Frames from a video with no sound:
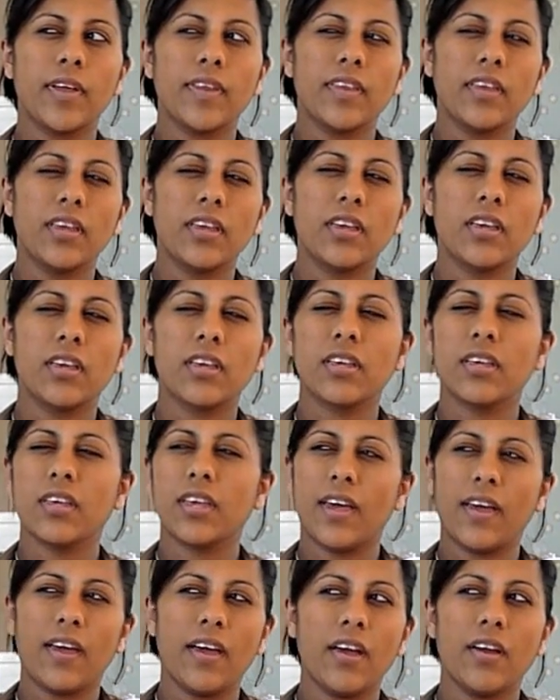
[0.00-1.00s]
think,
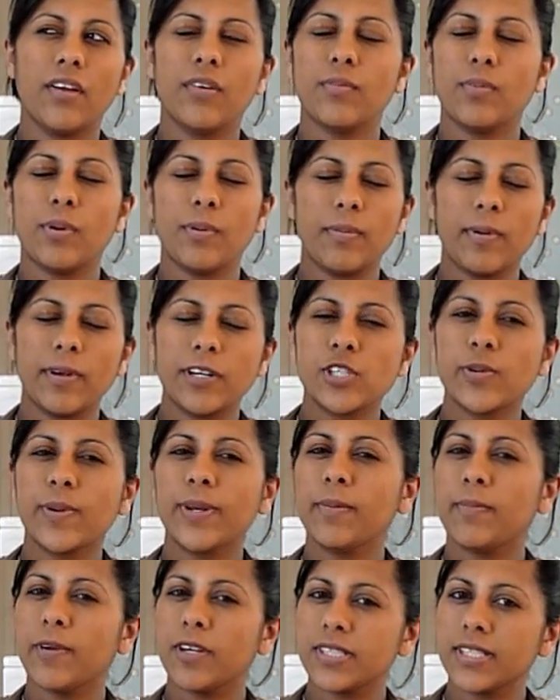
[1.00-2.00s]
yeah, about
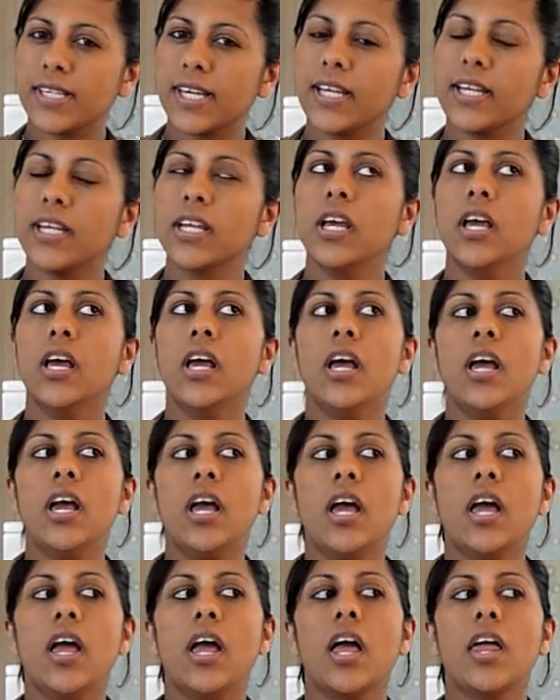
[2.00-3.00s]
9:20,
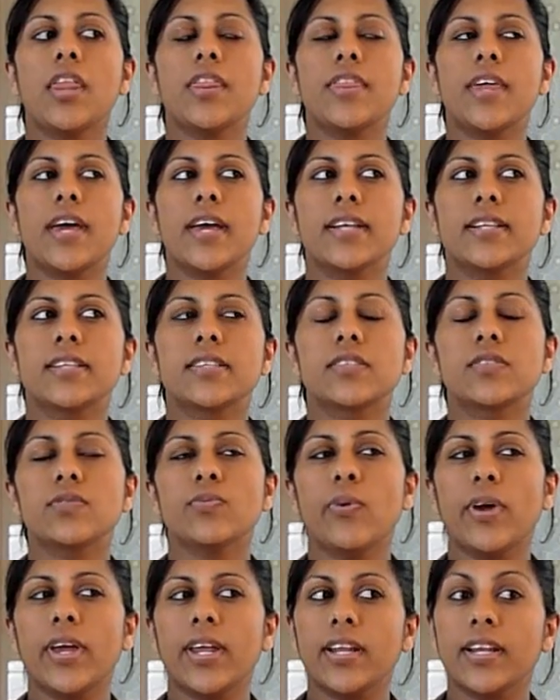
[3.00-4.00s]
that's
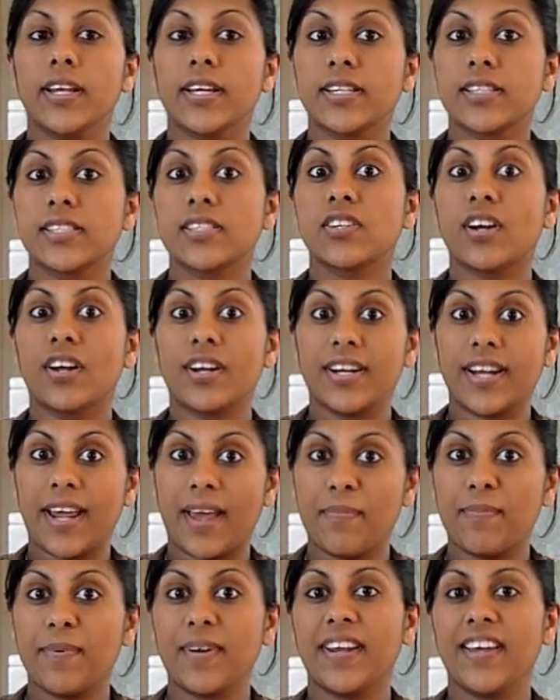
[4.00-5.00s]
when it started
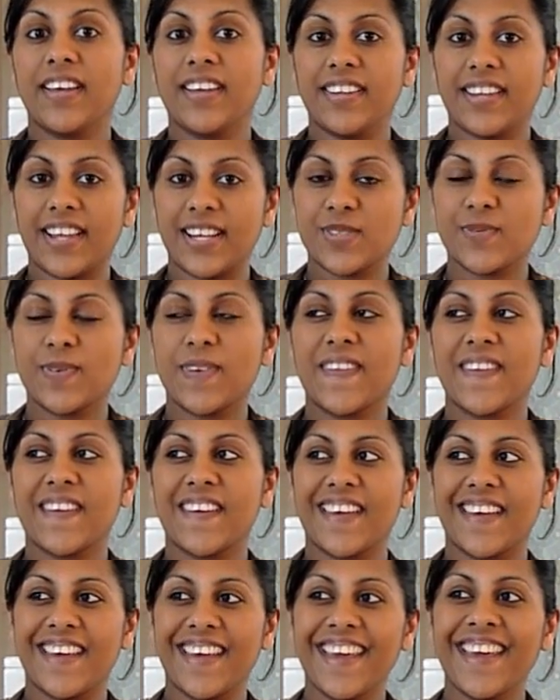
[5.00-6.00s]
happening. That's when
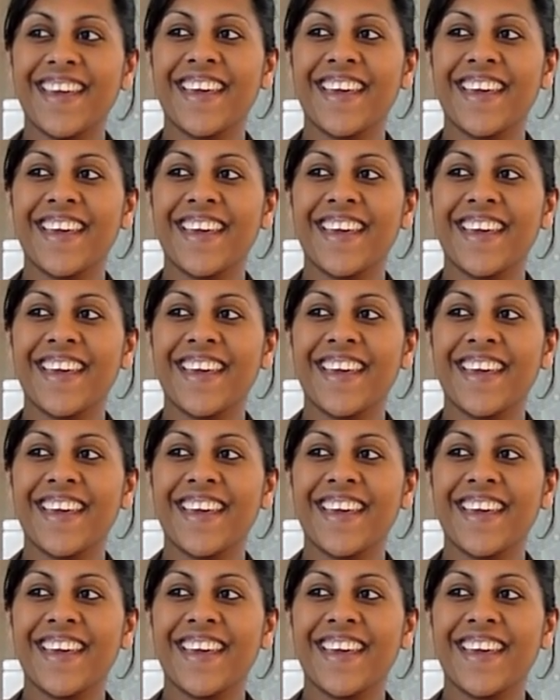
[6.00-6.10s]
the